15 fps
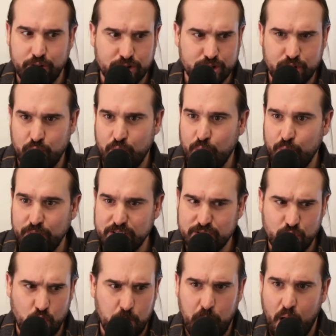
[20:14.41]
You're always
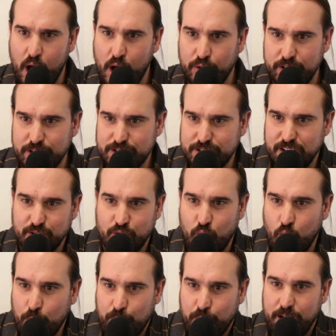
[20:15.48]
so polished and
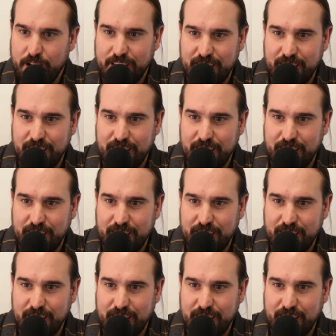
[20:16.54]
corporate.